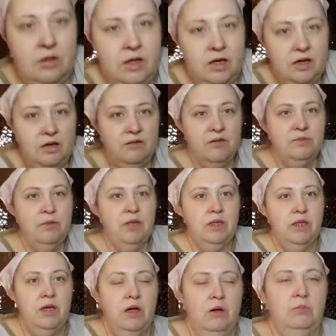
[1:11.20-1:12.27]
That gives me
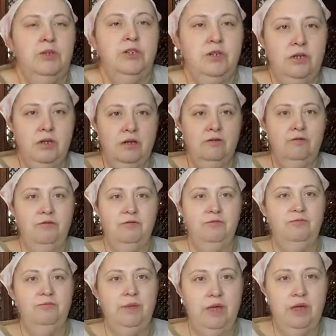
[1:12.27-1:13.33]
the option of
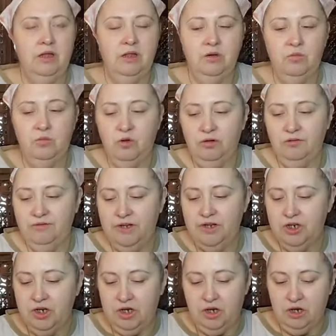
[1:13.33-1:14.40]
being a little more
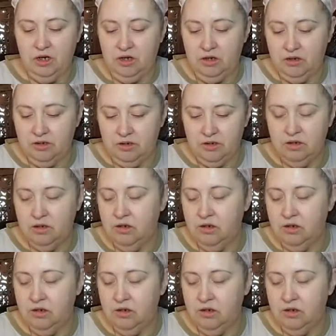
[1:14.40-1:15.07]
fidgety, I guess.